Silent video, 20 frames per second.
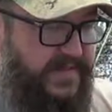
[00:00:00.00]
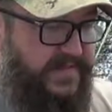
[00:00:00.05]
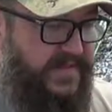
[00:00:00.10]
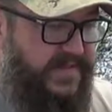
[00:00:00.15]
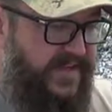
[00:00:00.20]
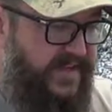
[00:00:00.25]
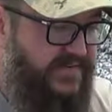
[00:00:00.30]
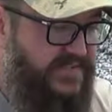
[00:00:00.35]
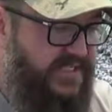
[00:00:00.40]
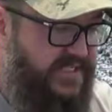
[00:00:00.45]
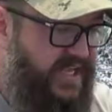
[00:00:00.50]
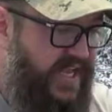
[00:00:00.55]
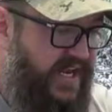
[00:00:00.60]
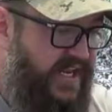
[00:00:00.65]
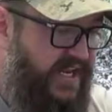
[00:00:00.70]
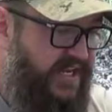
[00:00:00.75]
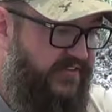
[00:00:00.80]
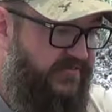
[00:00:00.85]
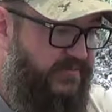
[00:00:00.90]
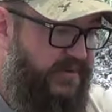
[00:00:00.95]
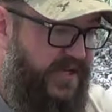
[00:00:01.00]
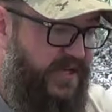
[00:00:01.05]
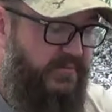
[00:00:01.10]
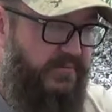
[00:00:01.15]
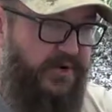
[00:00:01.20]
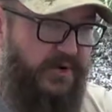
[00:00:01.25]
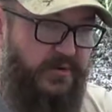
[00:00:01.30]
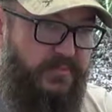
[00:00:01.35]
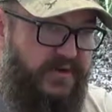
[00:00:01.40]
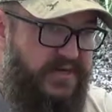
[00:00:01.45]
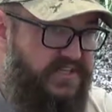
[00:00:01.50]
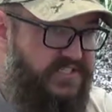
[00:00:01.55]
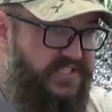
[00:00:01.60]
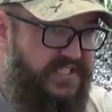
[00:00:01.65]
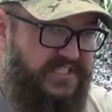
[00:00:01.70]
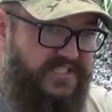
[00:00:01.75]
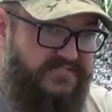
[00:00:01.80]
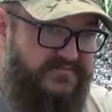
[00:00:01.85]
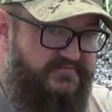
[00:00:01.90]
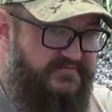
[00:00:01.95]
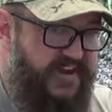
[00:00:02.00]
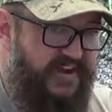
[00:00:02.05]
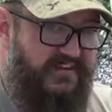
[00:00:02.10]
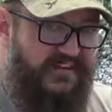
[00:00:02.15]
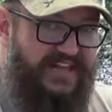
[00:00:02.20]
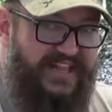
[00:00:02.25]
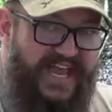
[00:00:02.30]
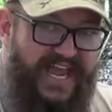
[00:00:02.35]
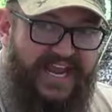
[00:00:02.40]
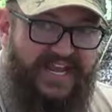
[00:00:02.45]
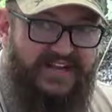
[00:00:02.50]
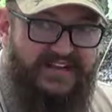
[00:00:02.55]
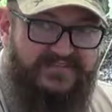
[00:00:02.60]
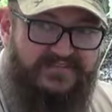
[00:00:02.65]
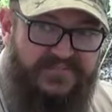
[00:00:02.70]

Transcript: that gives it that hint of peanut butter, but it's very light.